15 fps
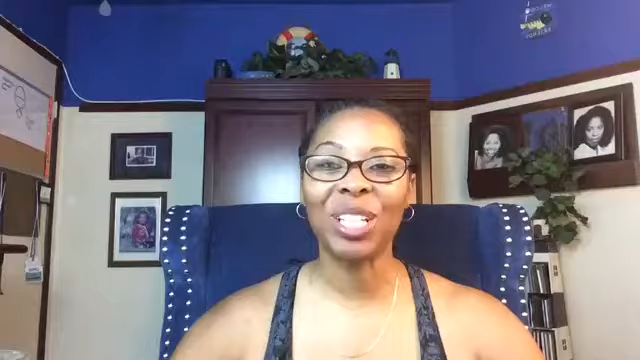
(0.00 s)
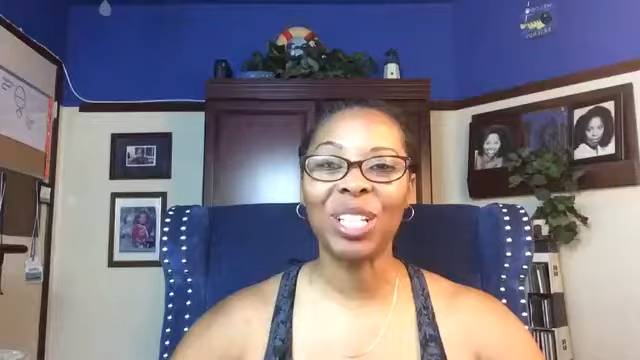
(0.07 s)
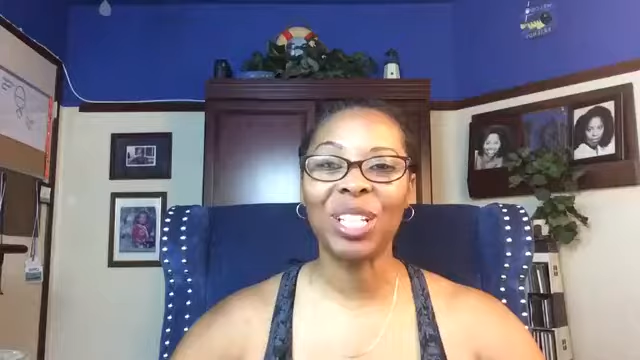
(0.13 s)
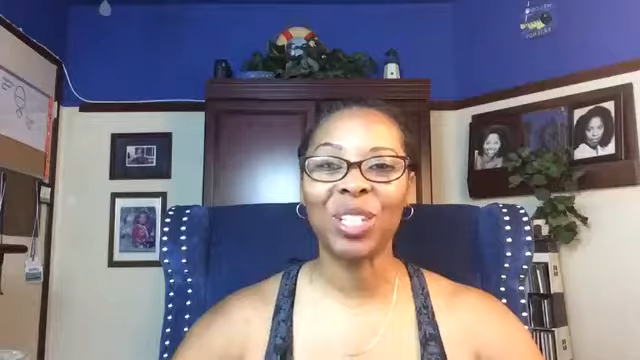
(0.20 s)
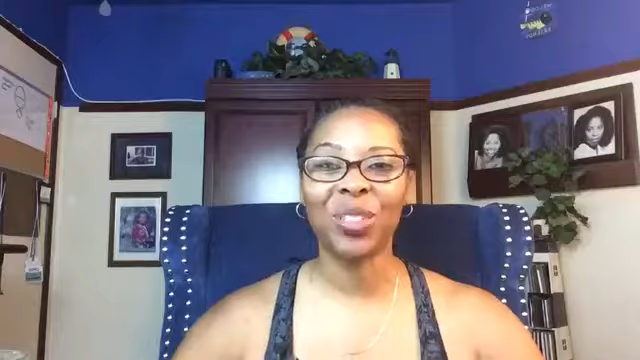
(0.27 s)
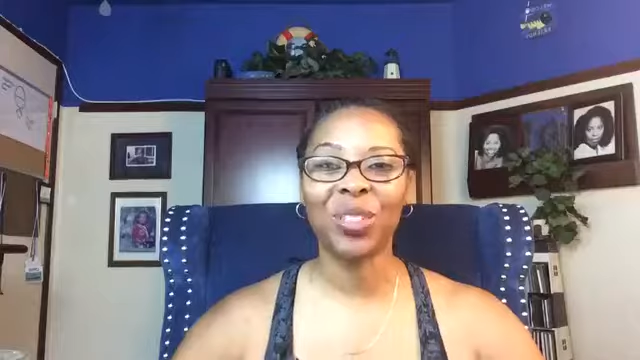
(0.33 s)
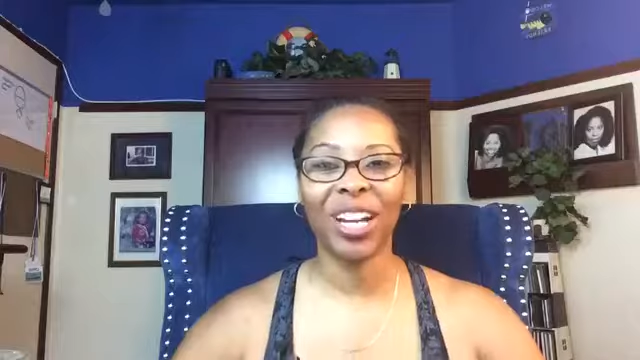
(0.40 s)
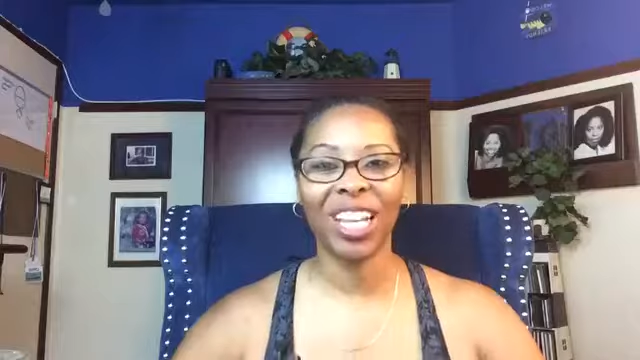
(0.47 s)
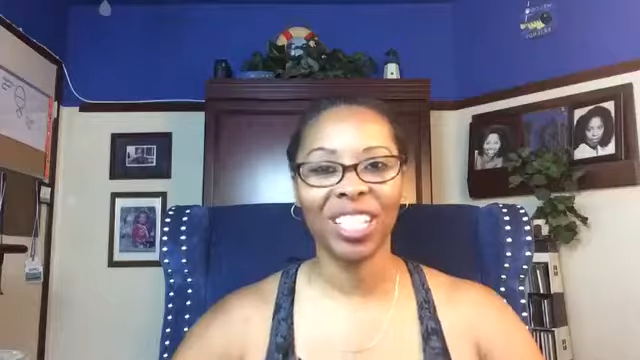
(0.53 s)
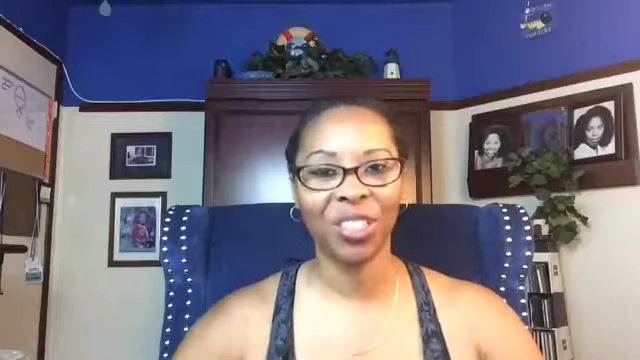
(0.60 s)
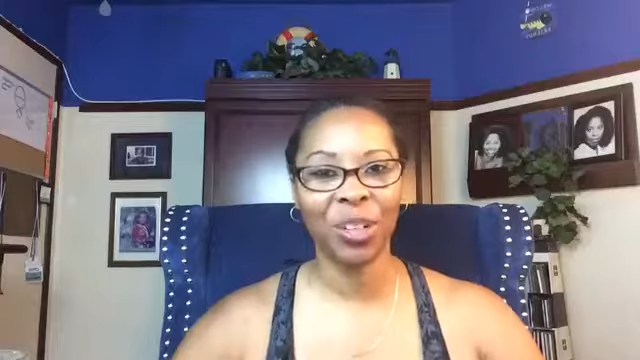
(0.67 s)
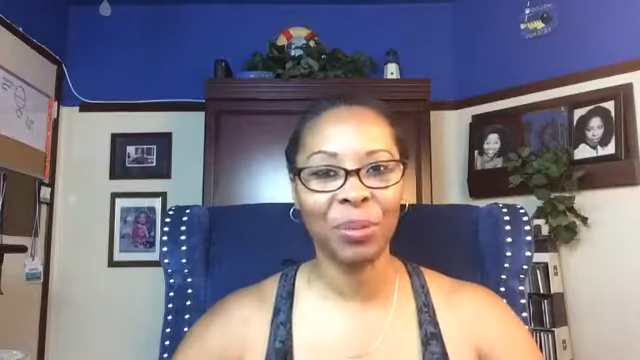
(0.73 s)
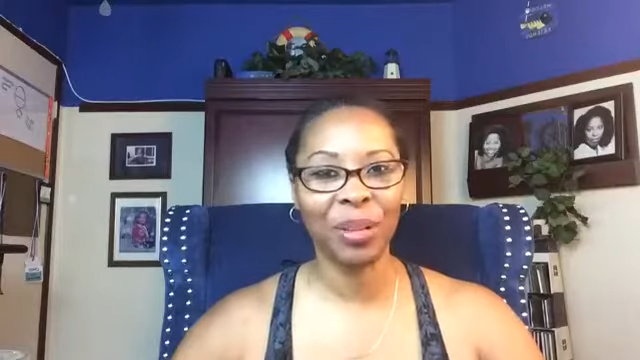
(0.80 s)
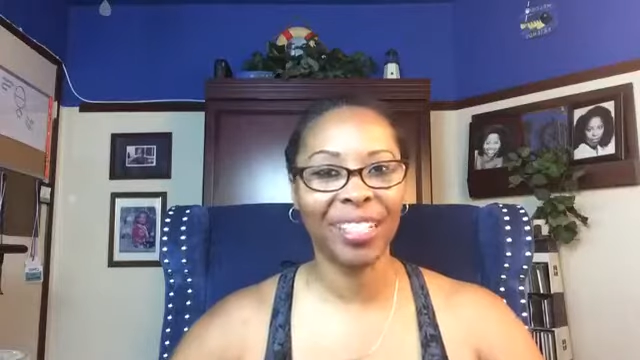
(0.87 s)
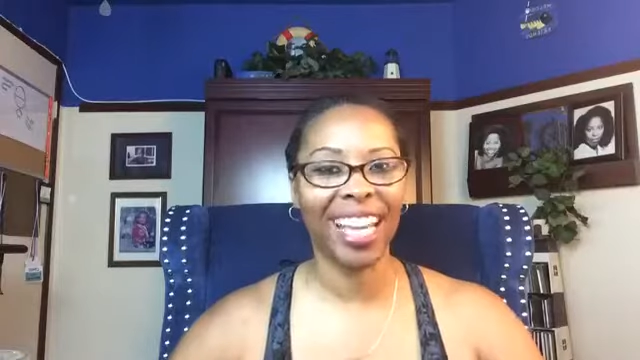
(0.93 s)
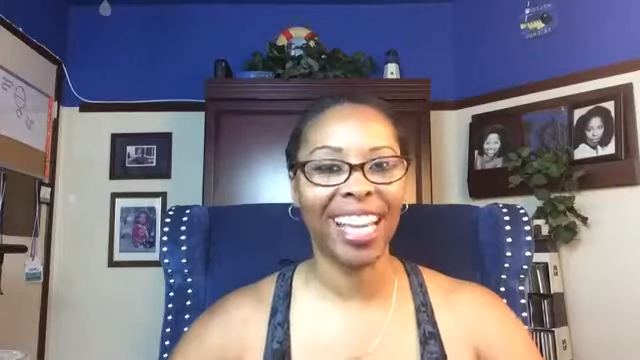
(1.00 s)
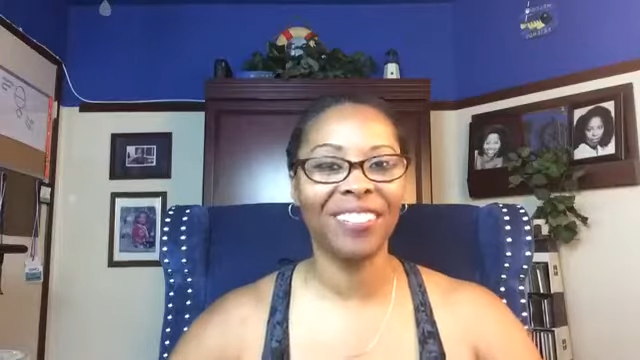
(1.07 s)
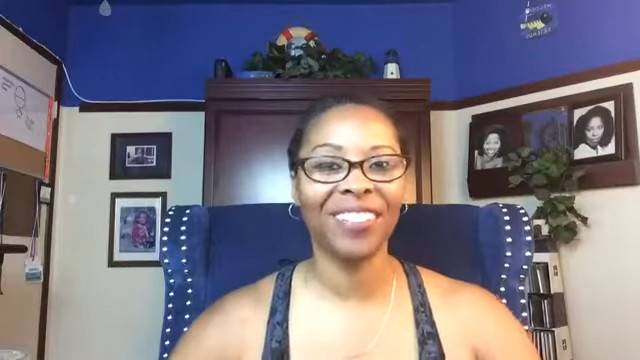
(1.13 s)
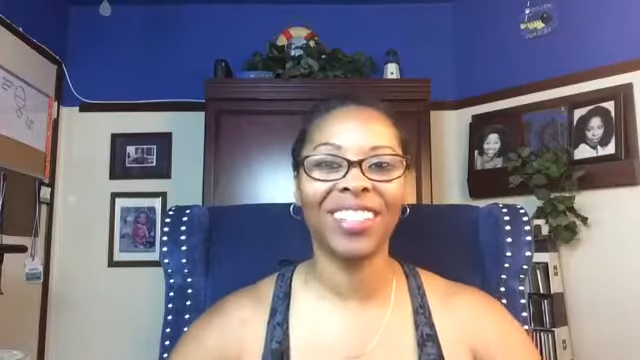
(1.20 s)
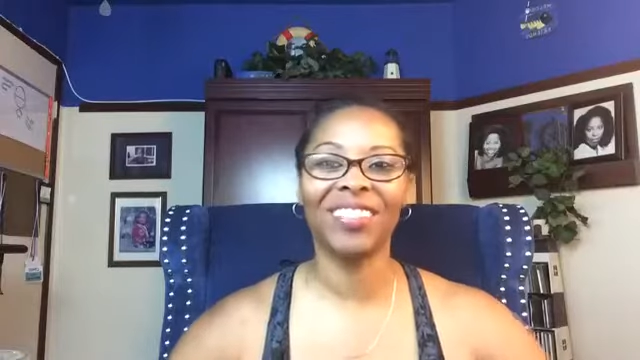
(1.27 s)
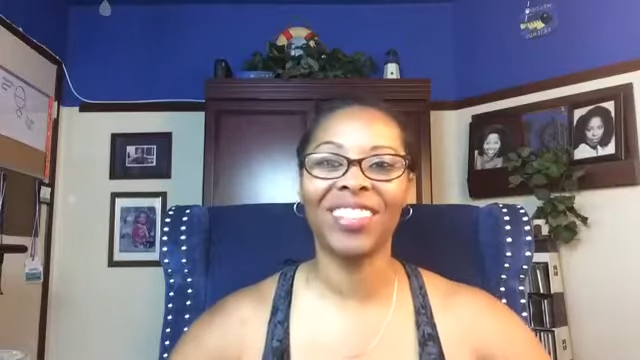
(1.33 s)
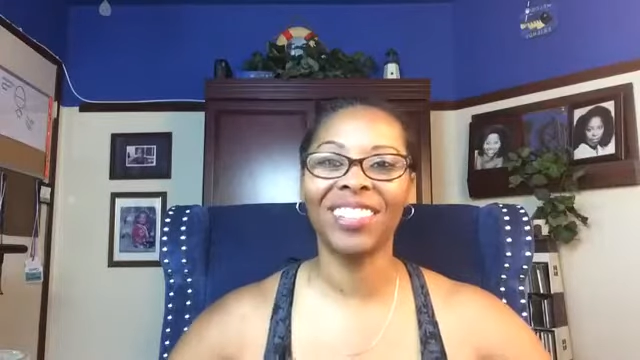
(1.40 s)
Transform Your Life
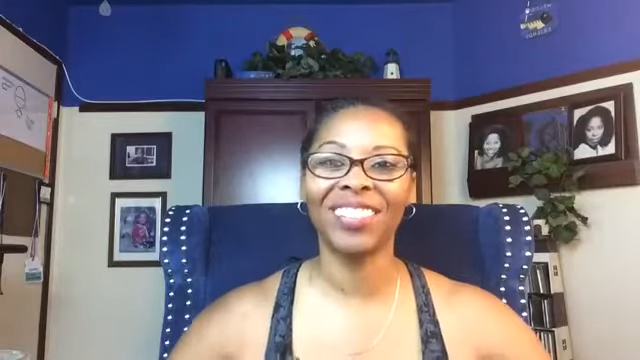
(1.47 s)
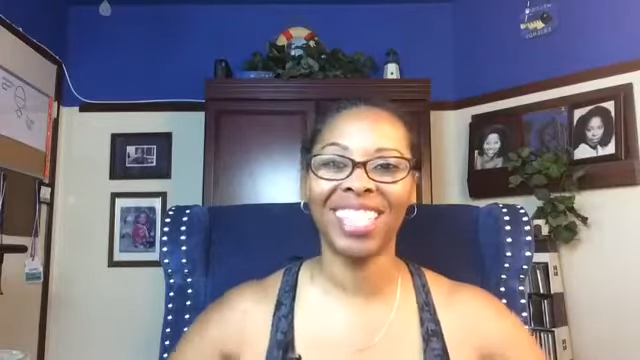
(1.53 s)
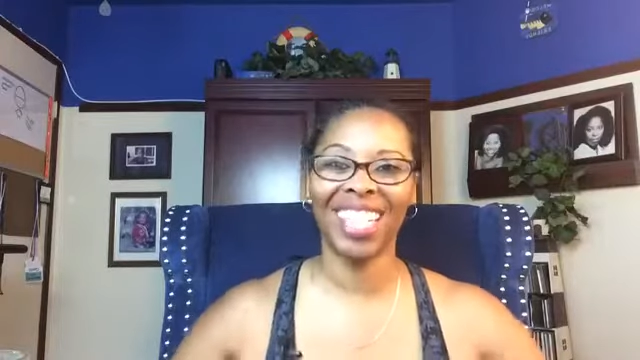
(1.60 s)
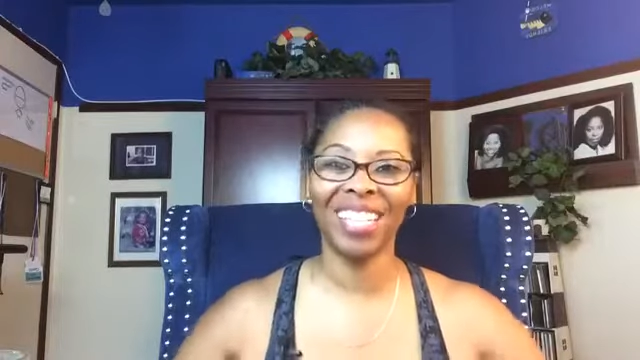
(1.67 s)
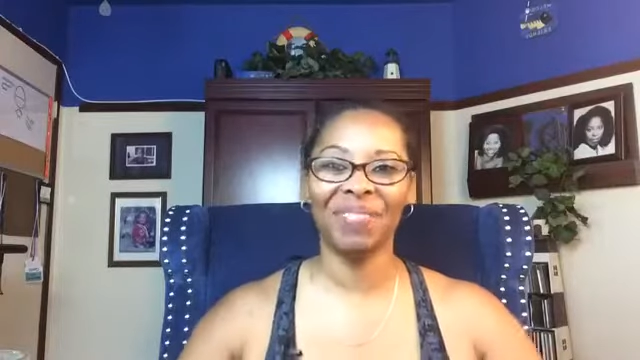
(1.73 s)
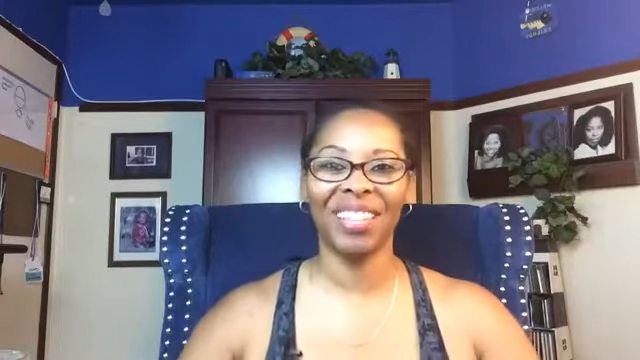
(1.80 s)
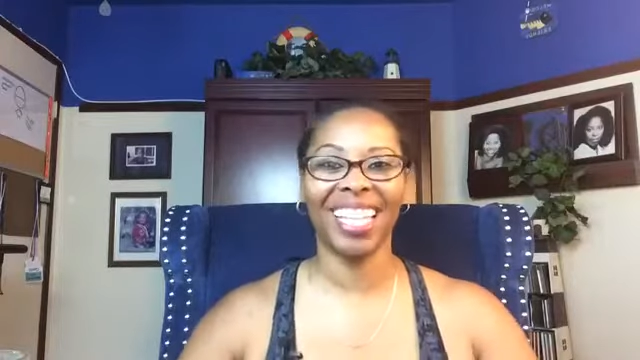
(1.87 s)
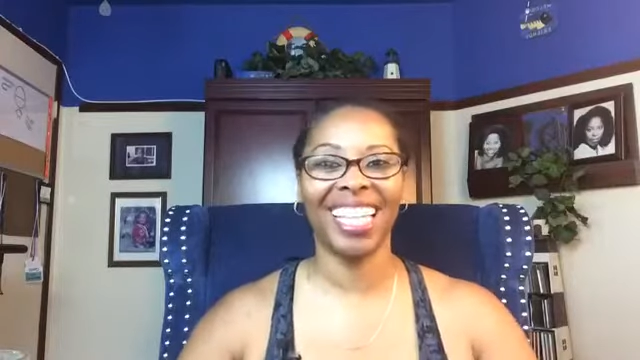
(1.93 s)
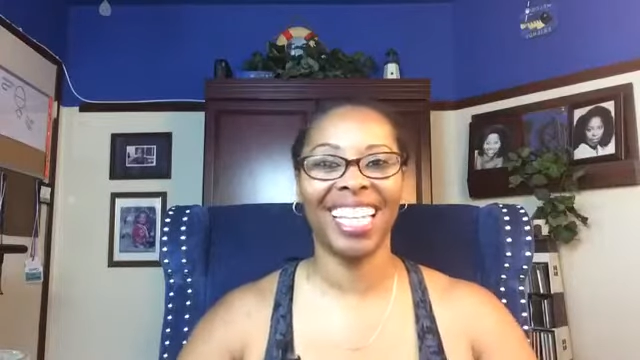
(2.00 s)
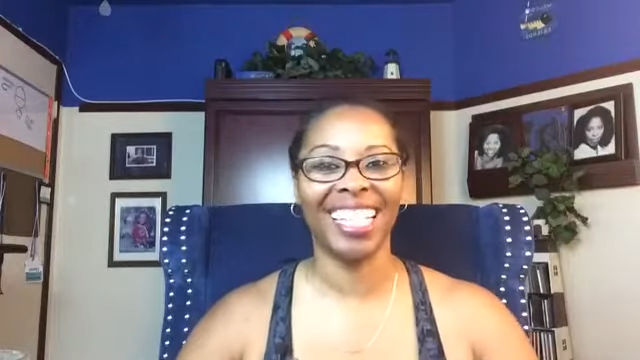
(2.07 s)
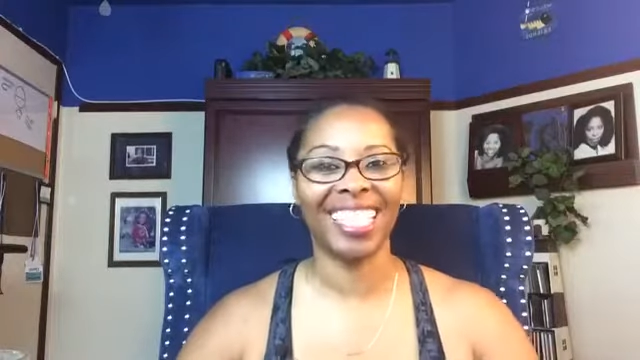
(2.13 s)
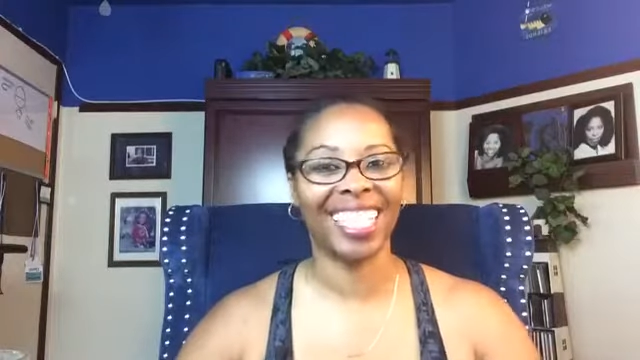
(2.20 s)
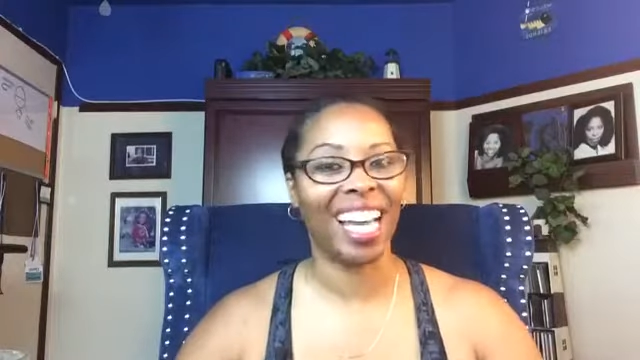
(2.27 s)
in 15 Minutes.